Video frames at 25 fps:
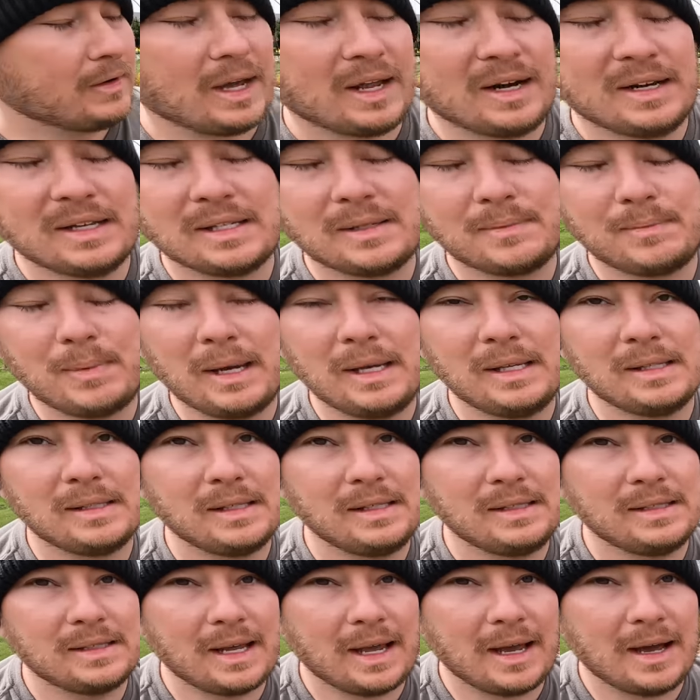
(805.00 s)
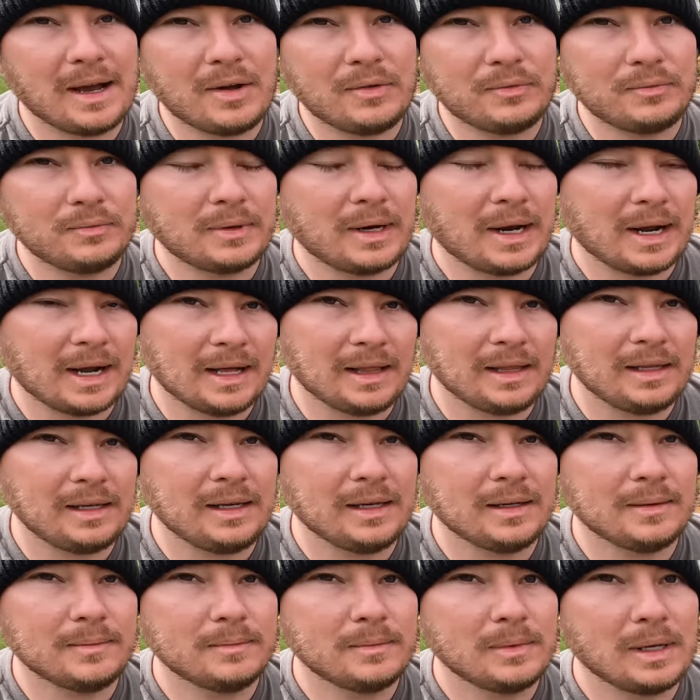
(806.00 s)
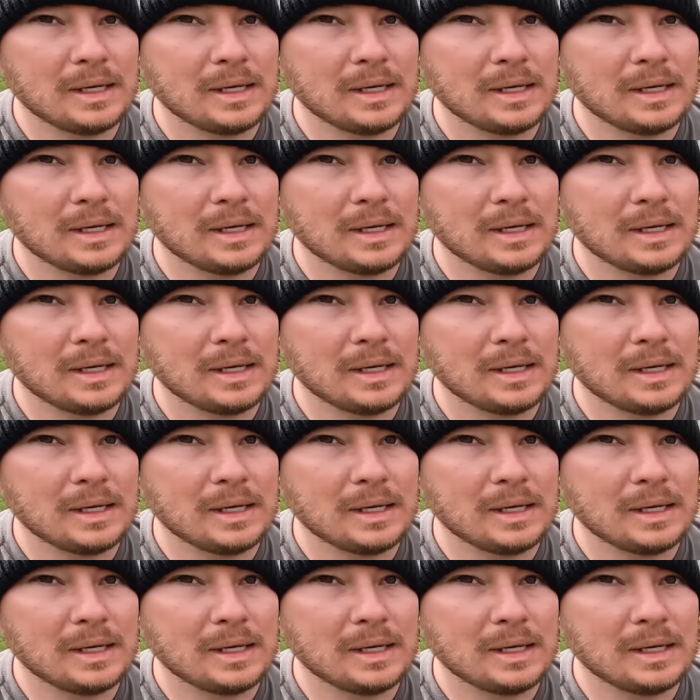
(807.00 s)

kind of spaced these out, allium,